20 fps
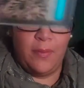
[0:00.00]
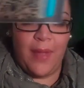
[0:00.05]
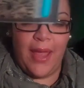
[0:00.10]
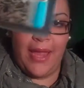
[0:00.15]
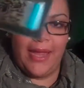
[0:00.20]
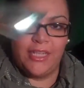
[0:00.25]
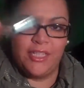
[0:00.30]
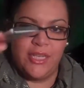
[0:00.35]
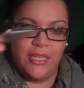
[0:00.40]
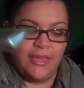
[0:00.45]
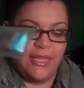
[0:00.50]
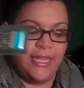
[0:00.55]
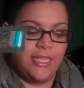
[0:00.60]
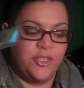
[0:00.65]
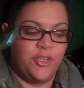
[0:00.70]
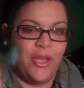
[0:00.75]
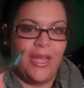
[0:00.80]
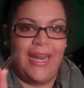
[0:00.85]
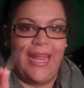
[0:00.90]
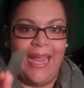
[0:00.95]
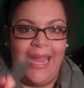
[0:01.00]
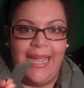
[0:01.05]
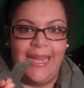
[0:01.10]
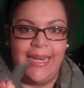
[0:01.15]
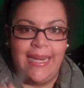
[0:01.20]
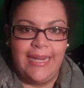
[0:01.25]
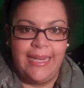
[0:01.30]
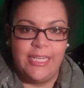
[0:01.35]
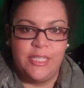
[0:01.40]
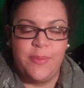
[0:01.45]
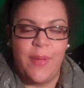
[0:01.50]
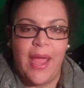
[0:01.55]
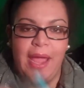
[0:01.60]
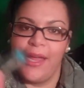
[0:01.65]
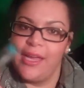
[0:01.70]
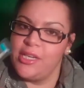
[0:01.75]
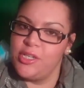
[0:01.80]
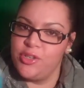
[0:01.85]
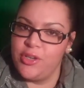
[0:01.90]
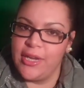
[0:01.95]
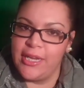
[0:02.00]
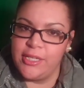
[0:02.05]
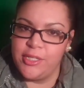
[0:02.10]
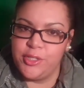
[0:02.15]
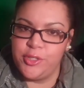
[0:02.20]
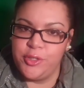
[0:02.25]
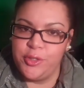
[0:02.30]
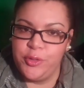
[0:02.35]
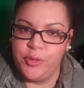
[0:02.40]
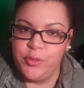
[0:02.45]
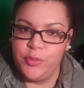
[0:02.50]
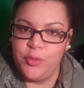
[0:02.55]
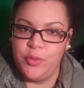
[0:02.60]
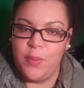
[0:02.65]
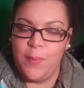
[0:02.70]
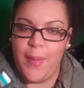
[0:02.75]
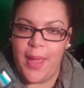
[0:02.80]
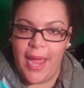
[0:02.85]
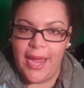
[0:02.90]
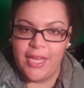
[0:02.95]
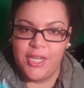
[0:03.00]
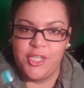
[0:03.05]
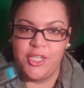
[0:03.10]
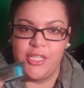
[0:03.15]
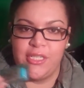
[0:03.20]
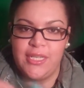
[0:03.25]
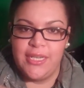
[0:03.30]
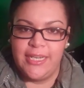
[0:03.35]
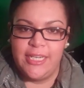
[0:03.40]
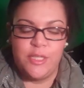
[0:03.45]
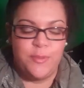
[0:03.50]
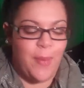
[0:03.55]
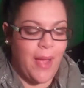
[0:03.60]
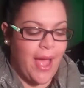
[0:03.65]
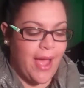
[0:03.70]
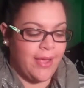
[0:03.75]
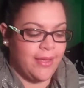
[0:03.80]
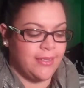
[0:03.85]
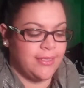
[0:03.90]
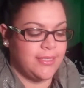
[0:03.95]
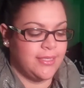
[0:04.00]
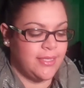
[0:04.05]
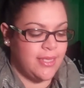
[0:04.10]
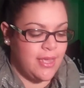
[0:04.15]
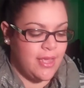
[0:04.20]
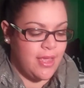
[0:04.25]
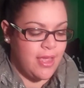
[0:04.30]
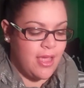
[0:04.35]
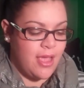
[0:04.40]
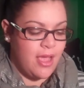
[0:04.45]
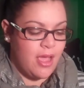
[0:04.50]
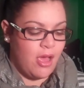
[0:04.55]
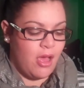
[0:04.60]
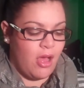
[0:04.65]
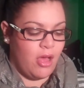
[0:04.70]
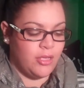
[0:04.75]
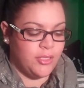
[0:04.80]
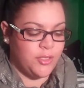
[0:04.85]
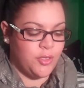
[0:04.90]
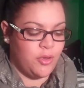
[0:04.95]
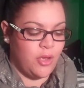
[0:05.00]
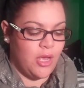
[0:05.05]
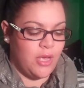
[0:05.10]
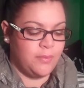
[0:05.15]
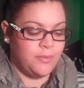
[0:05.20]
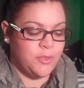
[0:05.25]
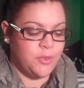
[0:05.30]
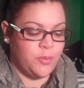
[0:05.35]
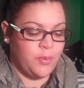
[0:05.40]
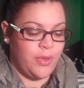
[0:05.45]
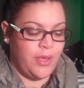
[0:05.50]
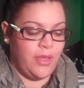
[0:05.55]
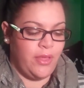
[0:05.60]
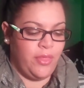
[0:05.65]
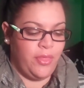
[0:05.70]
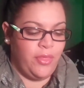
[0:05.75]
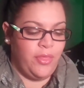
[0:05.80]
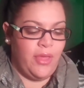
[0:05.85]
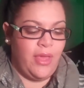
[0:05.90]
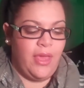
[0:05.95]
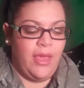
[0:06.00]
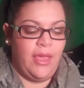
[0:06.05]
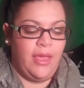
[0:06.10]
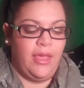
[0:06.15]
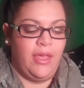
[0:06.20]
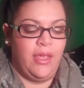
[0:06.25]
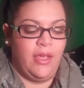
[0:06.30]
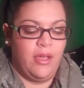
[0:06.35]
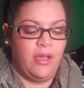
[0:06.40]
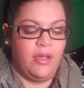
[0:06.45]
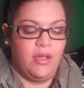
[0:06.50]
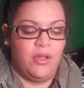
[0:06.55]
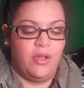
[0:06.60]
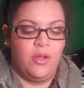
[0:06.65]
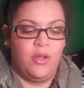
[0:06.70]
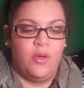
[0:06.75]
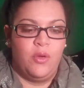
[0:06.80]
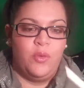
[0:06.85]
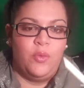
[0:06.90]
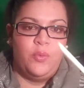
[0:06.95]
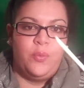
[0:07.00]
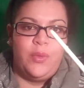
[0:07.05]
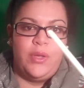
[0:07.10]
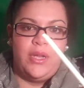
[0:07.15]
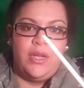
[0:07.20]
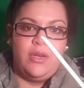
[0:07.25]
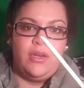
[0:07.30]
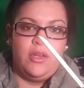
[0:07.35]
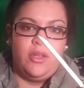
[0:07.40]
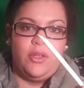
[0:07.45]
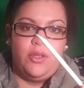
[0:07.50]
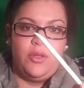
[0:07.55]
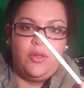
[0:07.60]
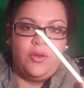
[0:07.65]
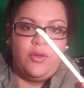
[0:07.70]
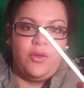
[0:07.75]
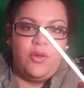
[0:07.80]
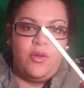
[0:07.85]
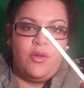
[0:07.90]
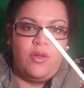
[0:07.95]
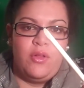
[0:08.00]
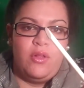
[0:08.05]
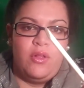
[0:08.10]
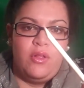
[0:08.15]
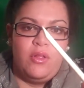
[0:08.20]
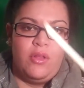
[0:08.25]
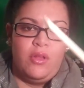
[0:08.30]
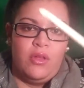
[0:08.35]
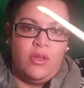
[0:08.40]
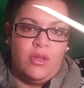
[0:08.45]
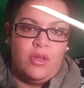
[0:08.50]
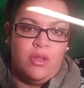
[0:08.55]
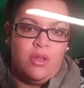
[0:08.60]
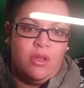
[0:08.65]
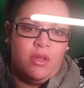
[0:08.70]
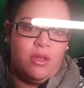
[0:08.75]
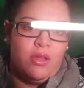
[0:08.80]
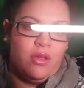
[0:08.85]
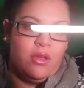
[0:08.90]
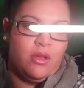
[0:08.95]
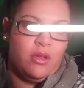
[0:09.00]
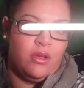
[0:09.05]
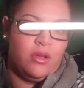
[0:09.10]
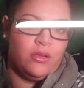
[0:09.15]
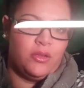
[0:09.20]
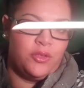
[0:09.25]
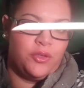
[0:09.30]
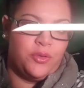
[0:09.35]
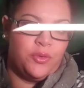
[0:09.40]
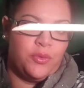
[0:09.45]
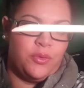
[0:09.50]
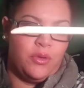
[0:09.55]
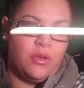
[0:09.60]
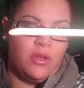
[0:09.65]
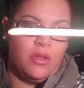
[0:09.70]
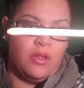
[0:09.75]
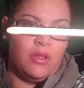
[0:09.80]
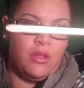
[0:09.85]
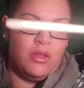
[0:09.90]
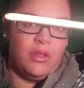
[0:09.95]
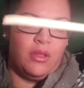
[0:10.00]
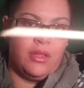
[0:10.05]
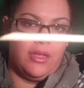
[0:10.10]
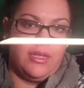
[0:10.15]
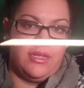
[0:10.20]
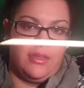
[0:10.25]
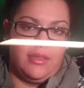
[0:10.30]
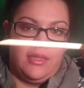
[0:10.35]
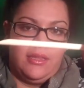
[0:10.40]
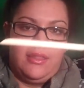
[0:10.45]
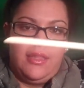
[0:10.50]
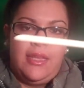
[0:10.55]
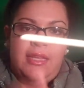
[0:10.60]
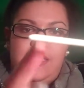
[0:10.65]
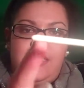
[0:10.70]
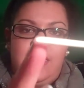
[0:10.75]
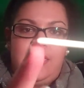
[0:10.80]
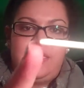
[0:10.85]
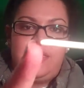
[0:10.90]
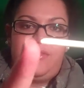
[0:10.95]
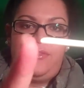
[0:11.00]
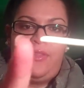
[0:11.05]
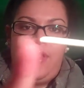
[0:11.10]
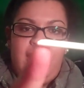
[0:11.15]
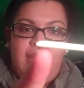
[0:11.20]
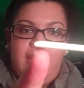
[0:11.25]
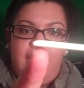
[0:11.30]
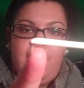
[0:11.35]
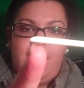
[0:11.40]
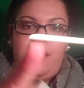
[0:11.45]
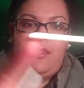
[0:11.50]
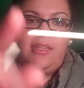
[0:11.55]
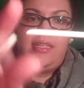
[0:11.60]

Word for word: little package like this. You get eight in each package. You get two packages in each box. Also comes with a wooden cuticle tool like this. It has a flat end